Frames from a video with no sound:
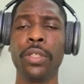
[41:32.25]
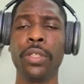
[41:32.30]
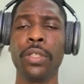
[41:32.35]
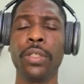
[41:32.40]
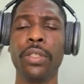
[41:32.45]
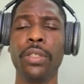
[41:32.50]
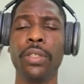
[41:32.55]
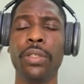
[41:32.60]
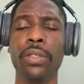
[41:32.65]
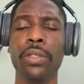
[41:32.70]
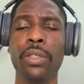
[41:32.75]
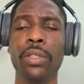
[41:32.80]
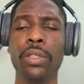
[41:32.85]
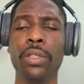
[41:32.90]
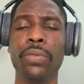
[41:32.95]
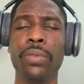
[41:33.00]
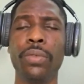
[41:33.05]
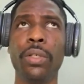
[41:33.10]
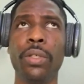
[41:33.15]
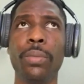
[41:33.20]
A lot
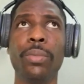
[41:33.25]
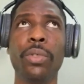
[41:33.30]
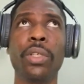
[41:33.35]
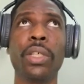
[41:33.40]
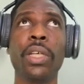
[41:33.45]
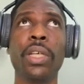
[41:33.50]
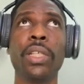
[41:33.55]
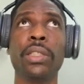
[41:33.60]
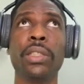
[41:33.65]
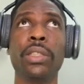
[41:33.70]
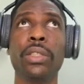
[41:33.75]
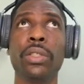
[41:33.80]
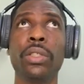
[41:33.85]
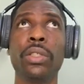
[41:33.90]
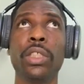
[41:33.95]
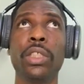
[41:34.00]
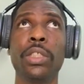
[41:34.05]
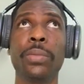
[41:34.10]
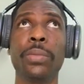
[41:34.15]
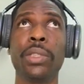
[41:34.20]
of organizations,
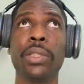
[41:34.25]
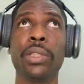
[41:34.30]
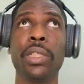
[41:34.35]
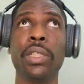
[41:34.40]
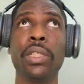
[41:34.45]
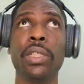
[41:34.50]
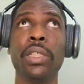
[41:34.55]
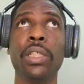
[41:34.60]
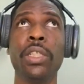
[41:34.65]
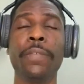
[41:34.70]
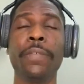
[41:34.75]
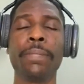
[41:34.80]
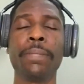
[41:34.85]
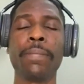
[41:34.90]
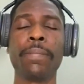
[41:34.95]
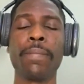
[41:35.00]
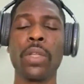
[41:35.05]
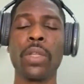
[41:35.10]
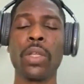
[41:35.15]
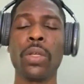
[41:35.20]
especially
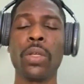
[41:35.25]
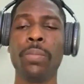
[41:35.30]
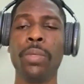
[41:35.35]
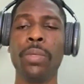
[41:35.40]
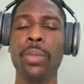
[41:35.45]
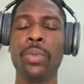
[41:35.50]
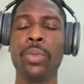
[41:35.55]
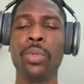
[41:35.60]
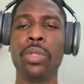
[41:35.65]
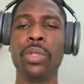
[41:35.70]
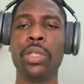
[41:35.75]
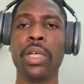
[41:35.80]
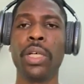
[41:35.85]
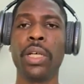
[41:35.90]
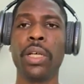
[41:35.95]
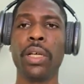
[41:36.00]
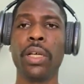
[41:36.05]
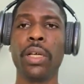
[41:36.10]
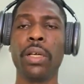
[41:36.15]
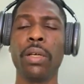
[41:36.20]
people that
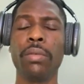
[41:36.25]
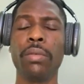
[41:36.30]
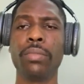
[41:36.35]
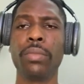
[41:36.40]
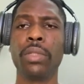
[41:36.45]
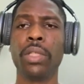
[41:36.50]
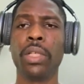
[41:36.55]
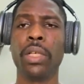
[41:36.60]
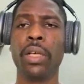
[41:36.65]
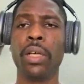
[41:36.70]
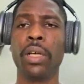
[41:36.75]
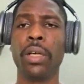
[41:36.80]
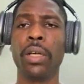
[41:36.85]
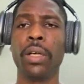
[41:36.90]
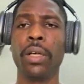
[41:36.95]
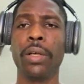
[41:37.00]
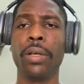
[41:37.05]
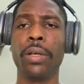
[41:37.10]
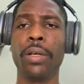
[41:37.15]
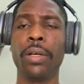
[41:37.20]

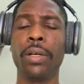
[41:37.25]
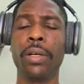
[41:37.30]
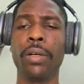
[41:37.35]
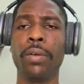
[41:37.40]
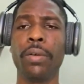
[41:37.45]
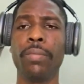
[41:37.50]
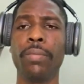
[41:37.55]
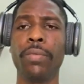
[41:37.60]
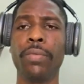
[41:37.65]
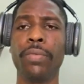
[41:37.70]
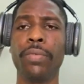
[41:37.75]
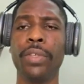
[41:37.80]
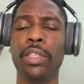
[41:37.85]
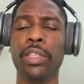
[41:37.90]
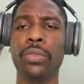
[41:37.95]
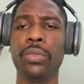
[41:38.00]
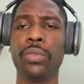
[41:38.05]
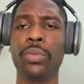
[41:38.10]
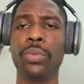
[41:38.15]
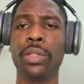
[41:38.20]
are faced
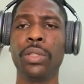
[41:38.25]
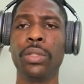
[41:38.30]
with